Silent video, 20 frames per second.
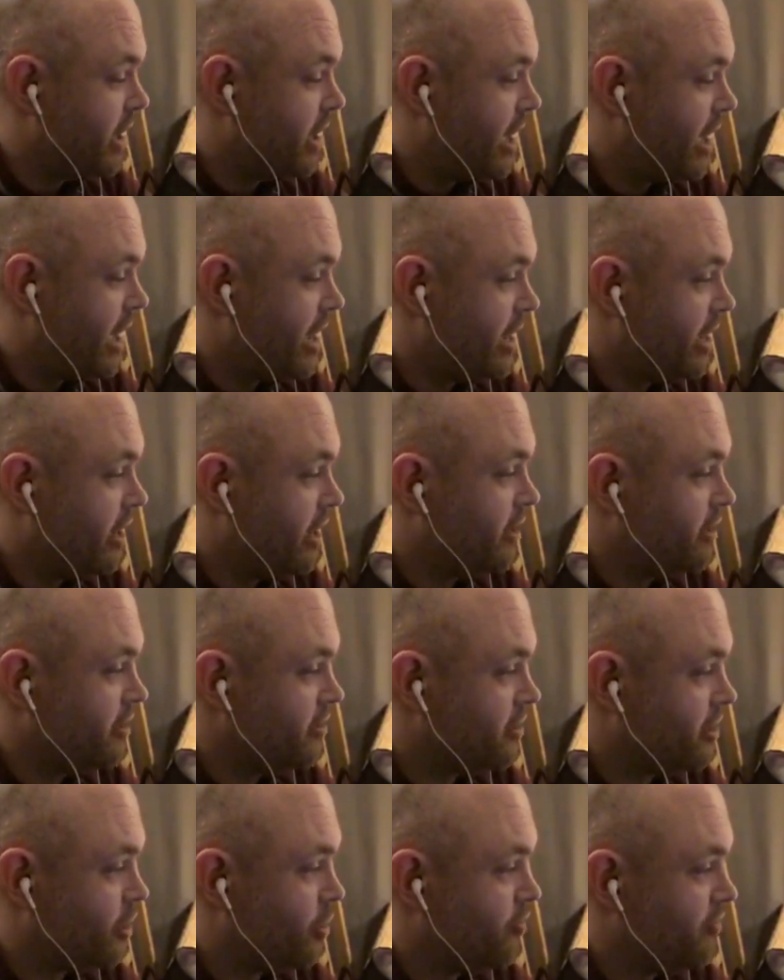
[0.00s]
And
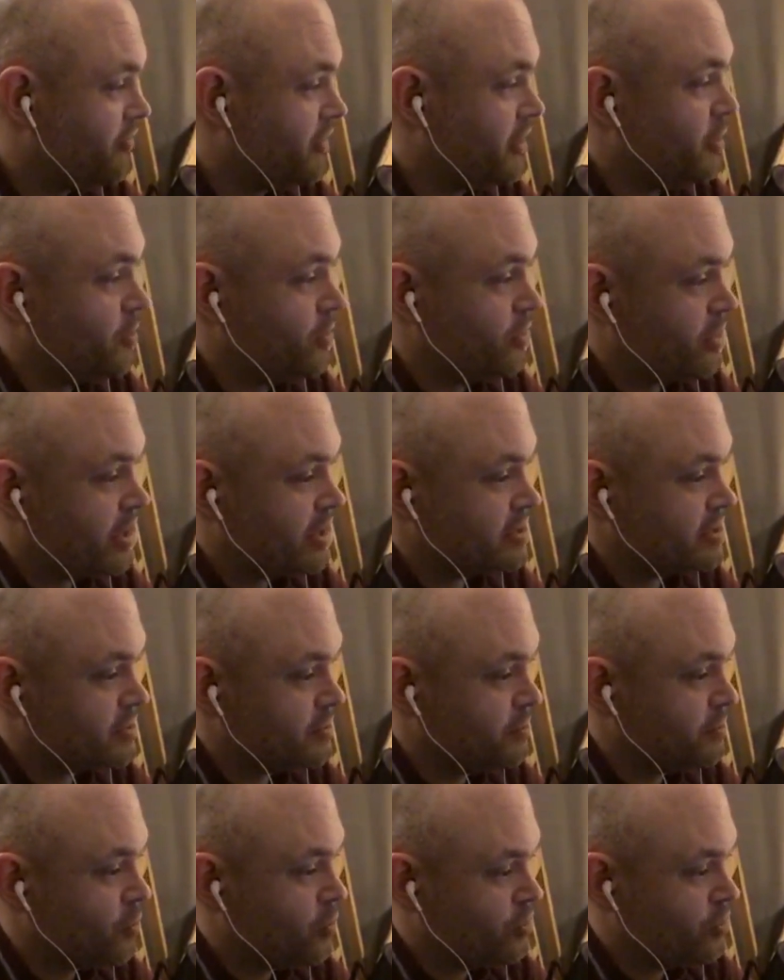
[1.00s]
hopefully we'll get some
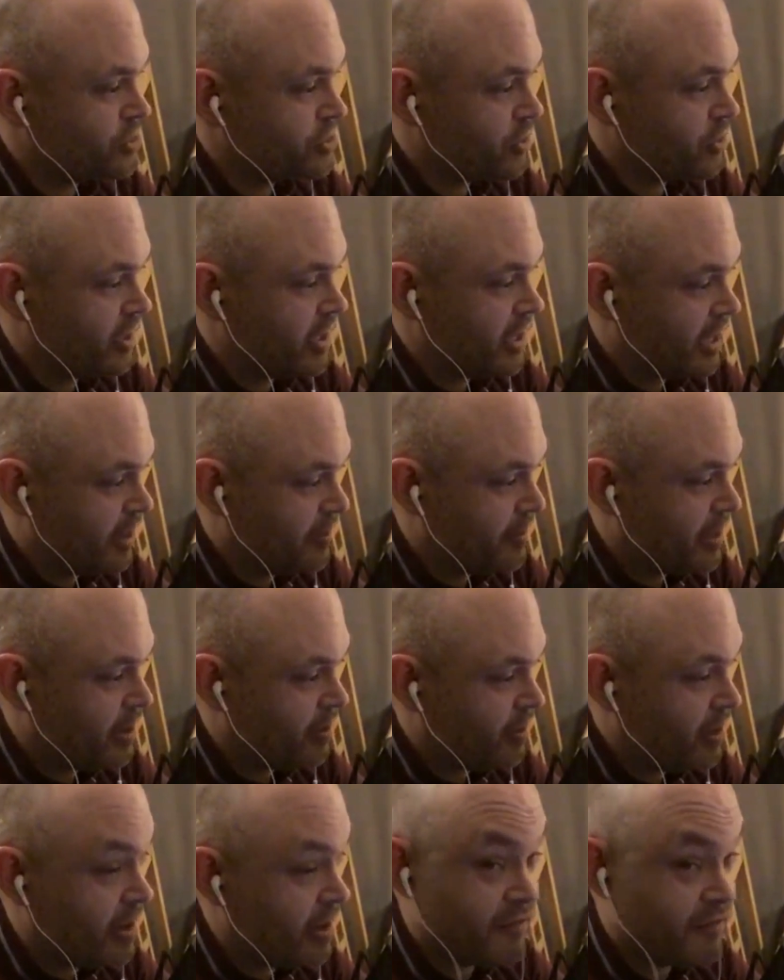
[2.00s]
more Shonky Lab out
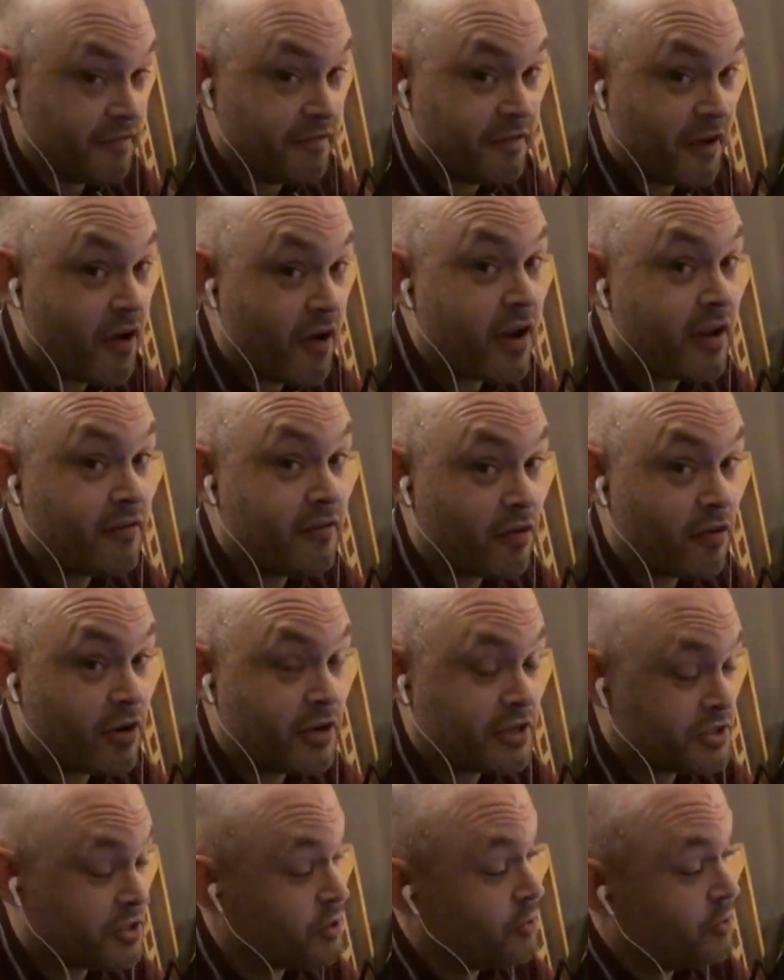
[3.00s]
very, very
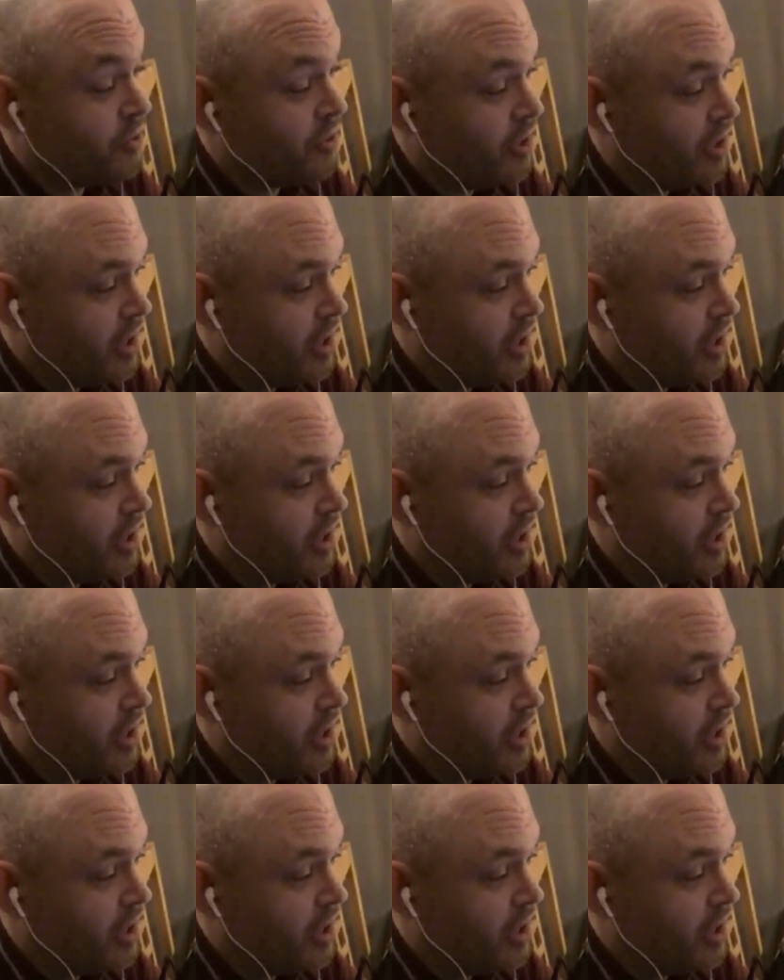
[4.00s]
soon.